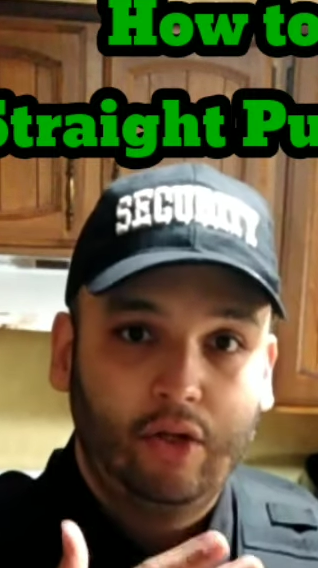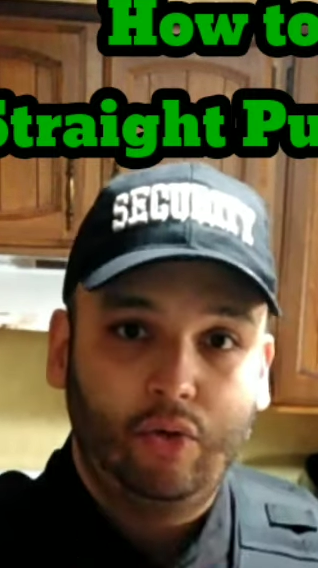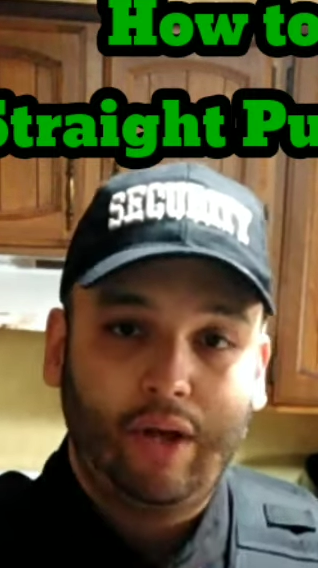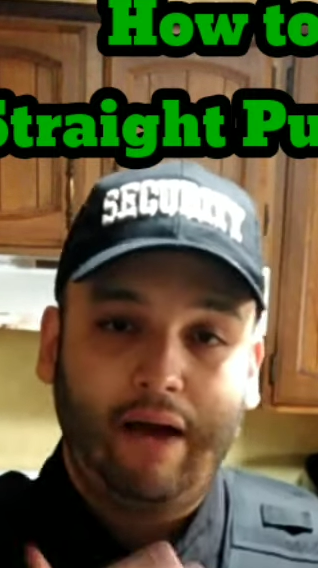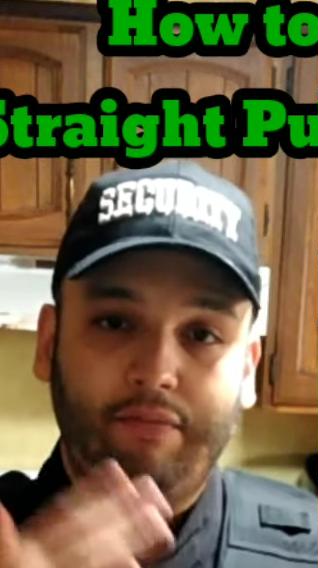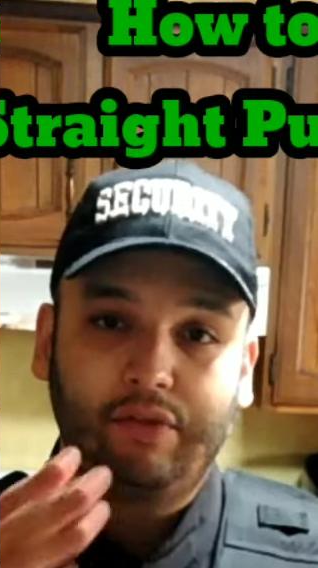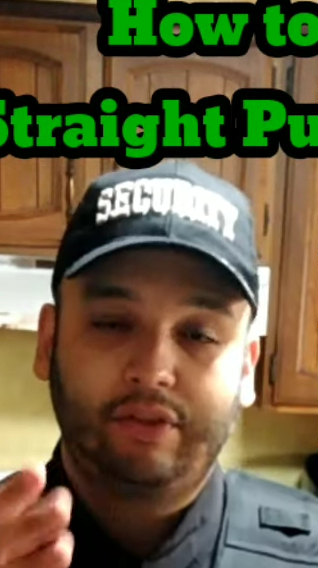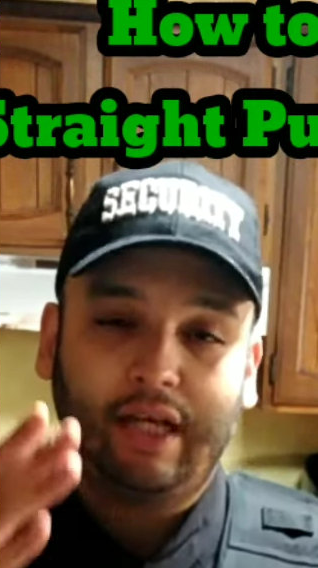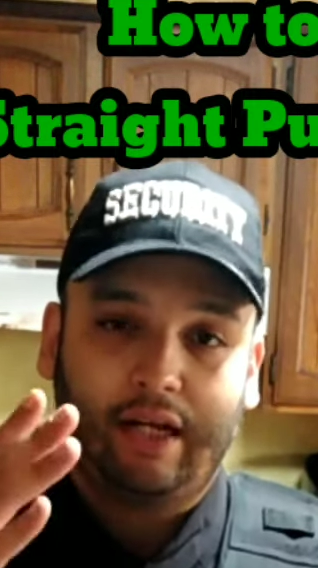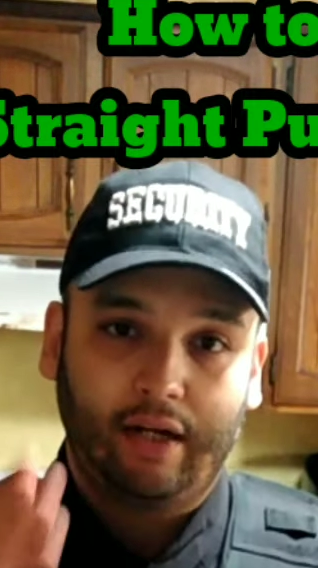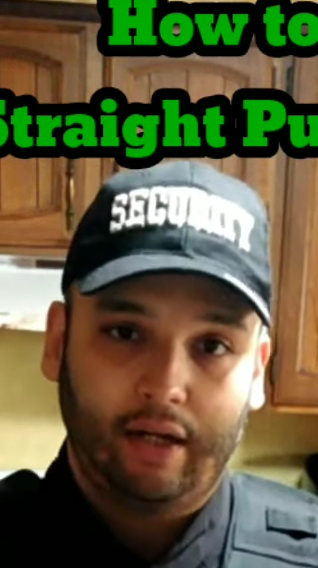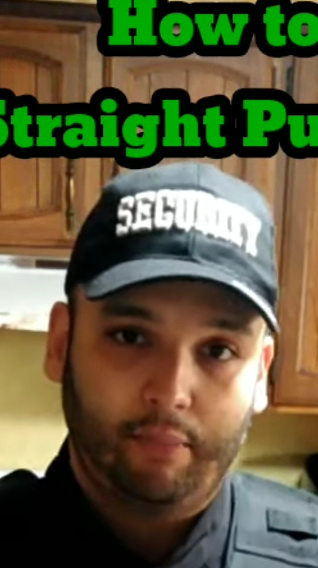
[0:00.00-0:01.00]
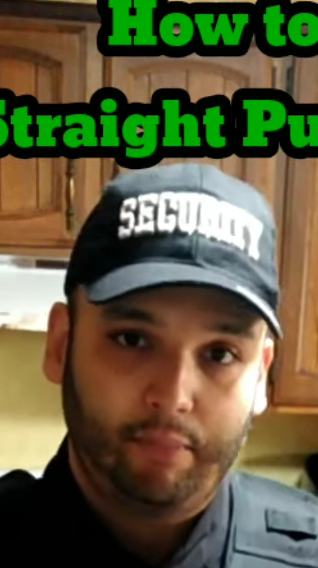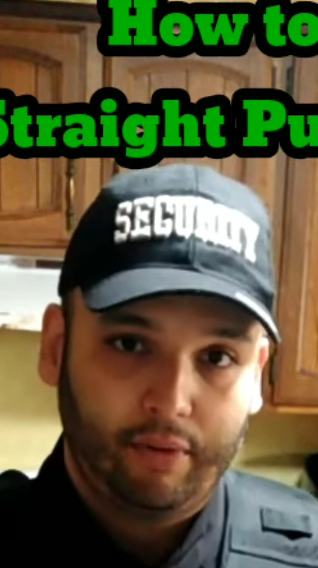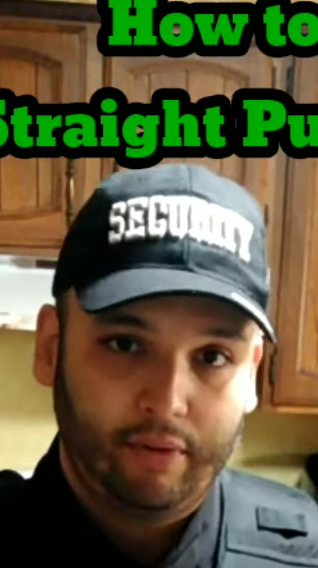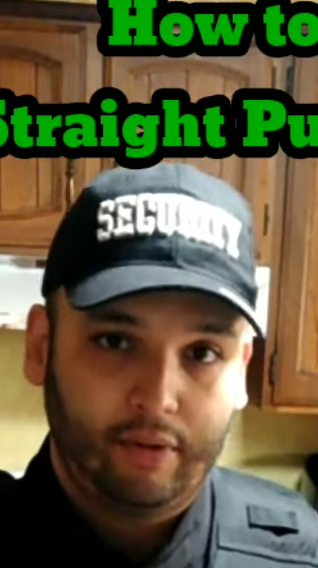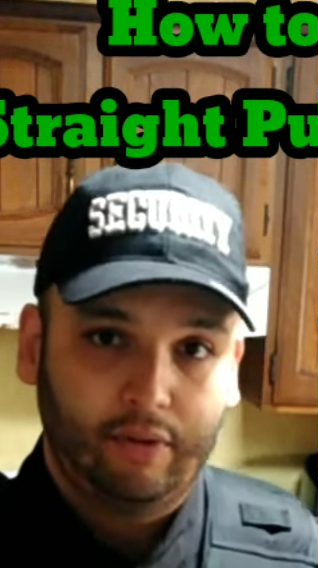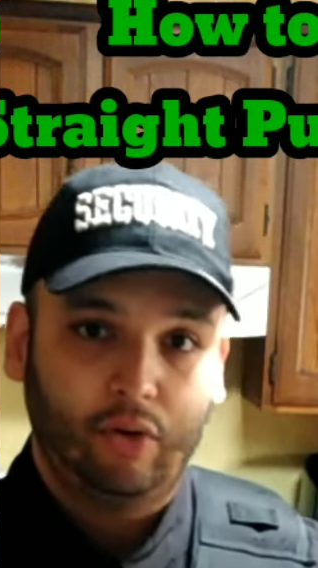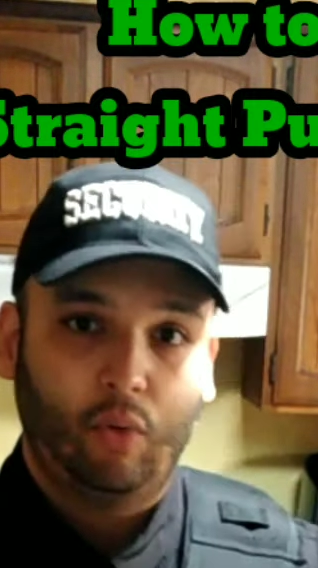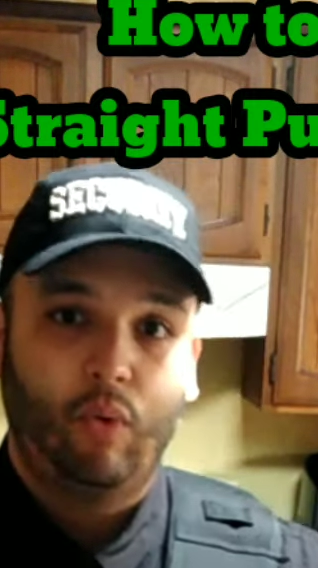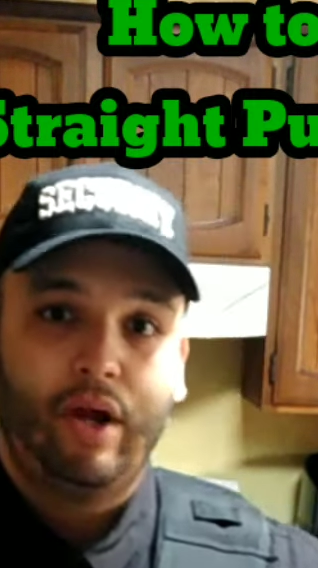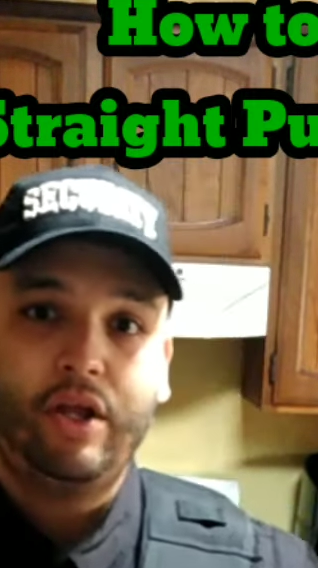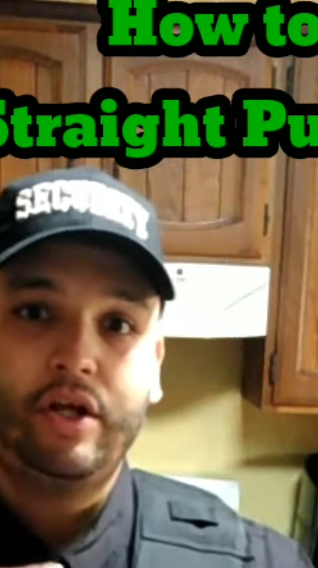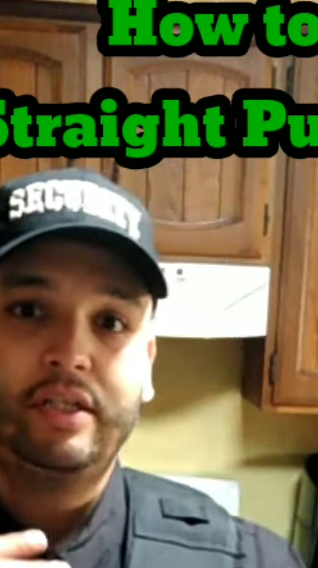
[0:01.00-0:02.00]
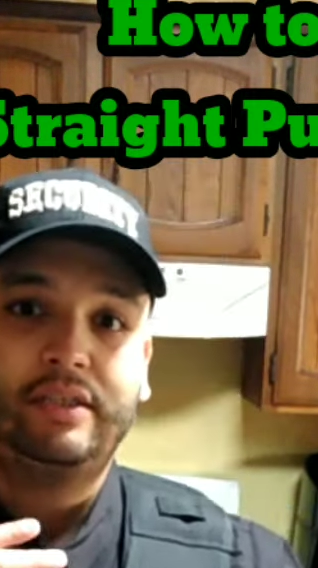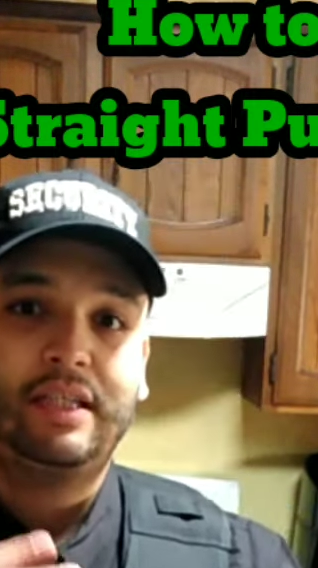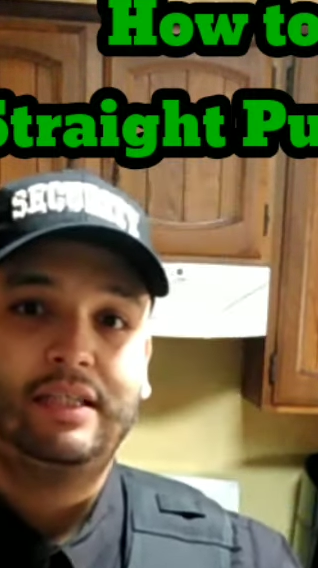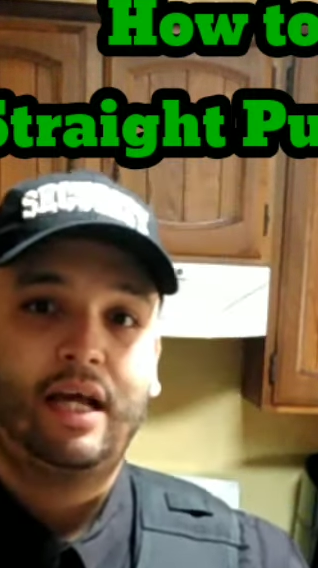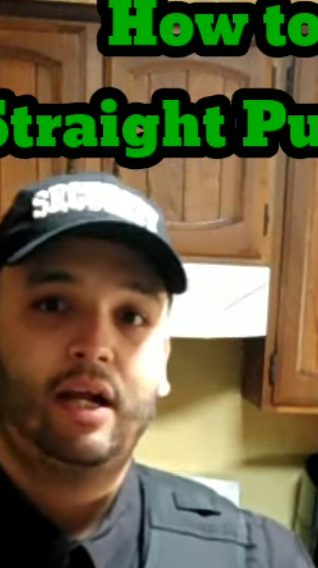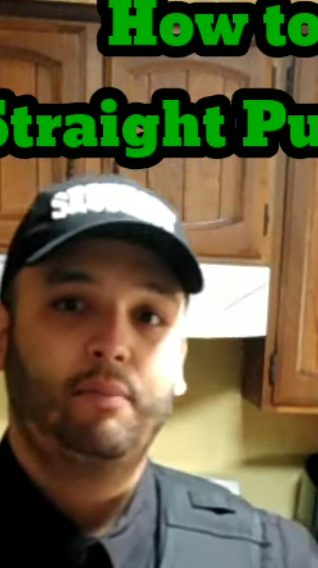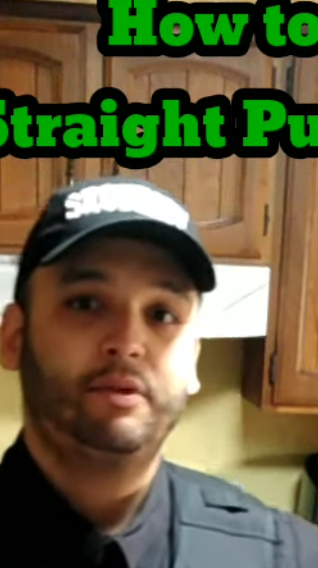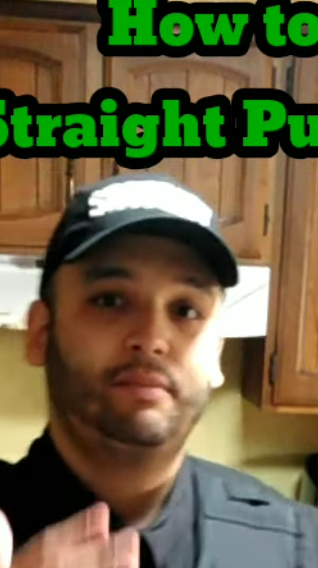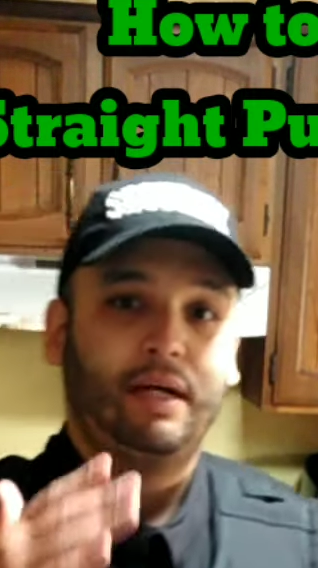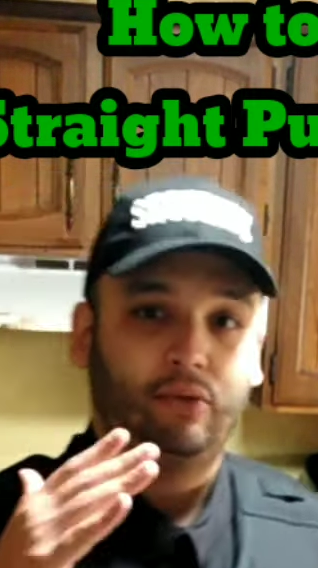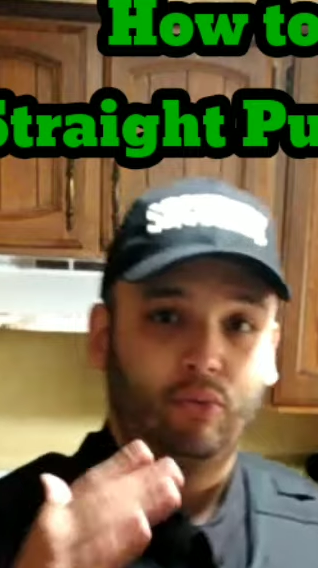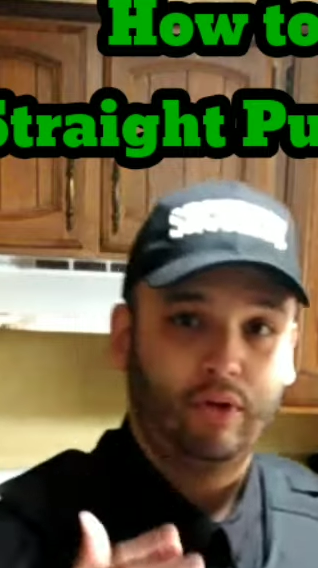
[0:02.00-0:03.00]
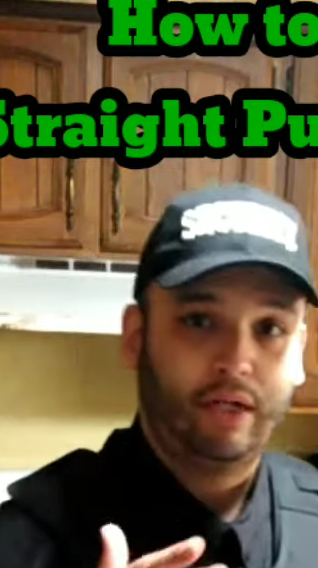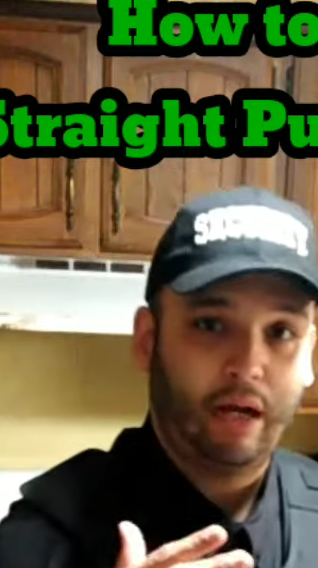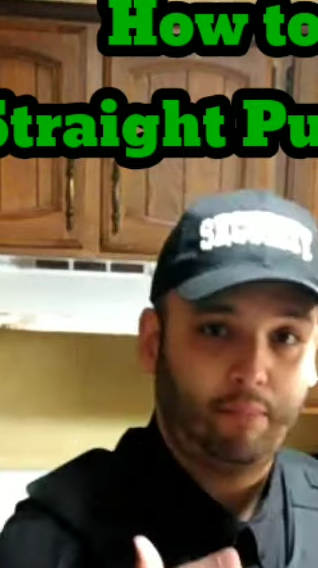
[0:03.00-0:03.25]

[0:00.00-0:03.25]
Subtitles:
you have to set it up. The way you're gonna set that up is by doing